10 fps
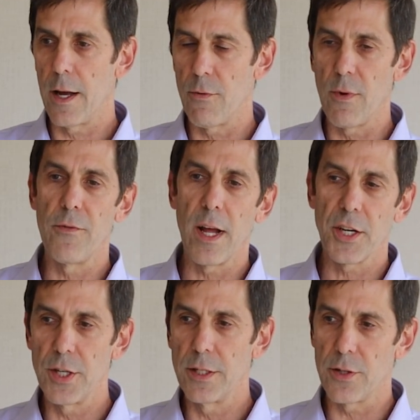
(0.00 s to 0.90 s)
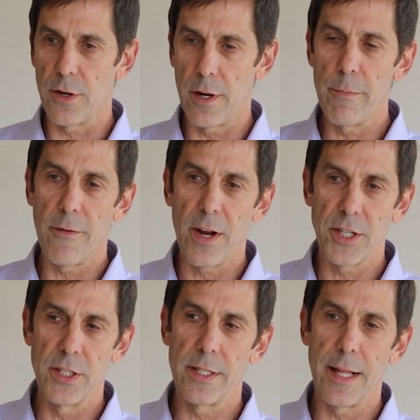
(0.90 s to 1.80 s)
reflections or
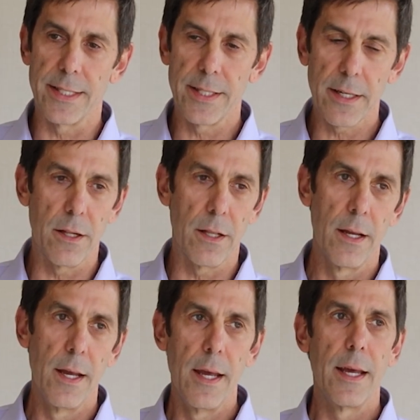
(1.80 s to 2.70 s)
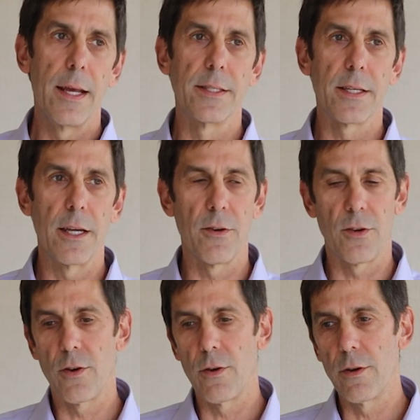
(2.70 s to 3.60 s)
imperfections in that signal is going to
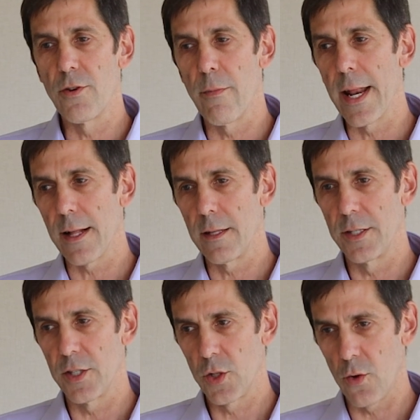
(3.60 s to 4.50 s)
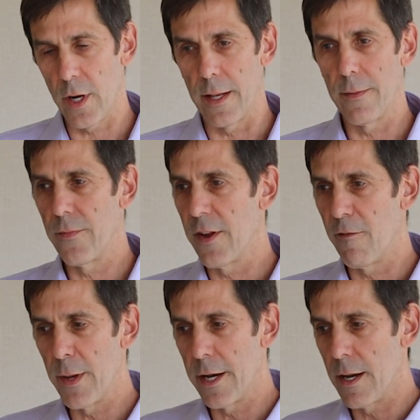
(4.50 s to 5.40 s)
dramatically distort it. There
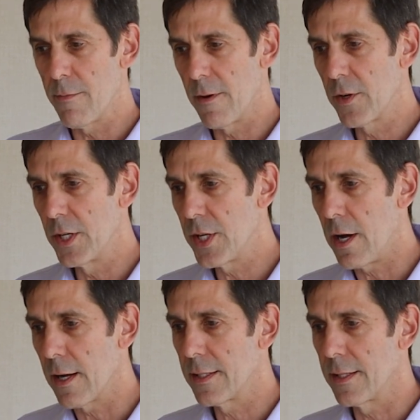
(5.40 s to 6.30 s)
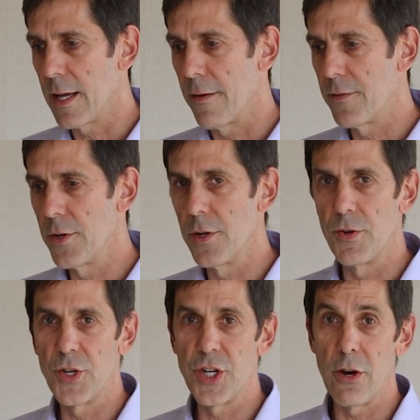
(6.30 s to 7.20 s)
have been a number of good talks this
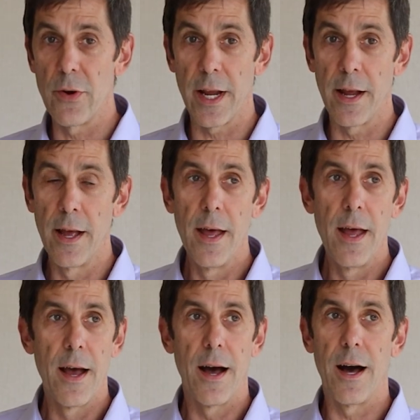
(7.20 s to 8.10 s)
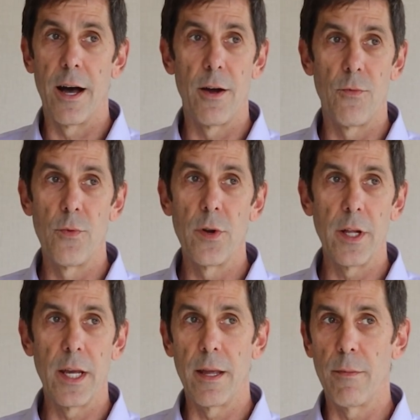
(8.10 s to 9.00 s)
afternoon showing
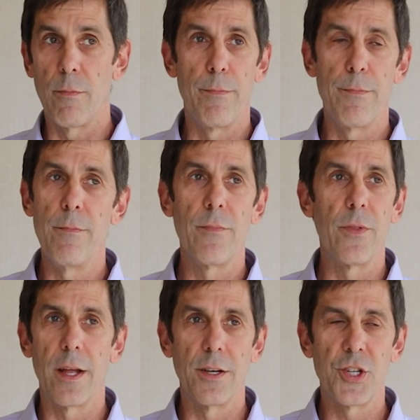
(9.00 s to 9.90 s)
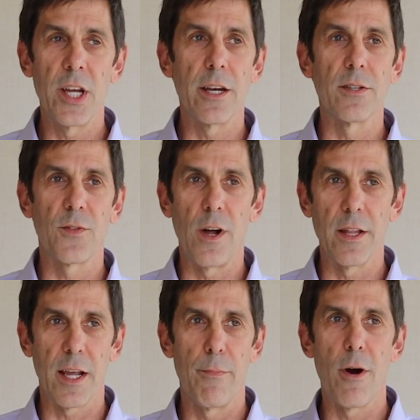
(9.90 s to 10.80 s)
really channels
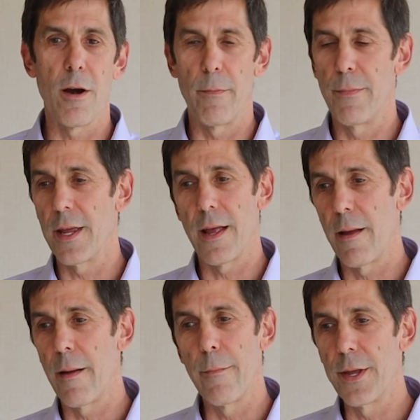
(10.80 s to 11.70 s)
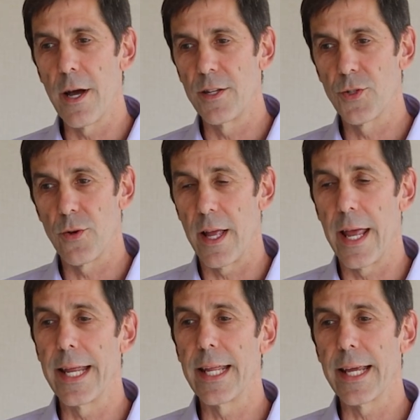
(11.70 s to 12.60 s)
falling apart beyond sort of
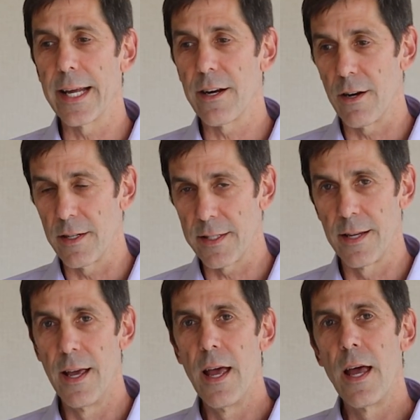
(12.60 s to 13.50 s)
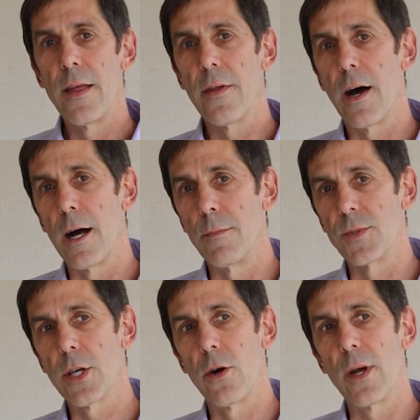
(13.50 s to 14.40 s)
80 gigahertz.
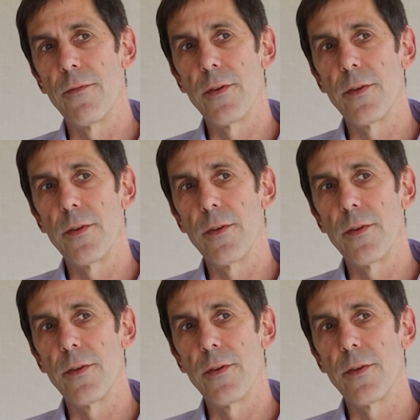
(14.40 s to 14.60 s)
So if